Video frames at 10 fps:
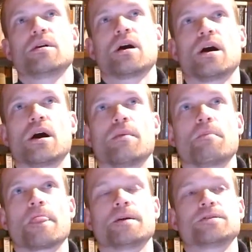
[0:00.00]

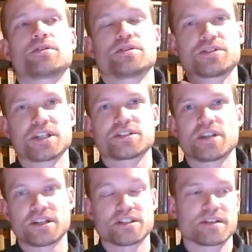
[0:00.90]
Um, so the six
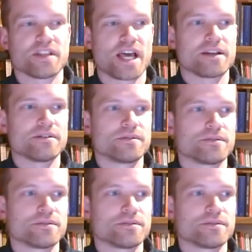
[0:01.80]
Sundays of Lent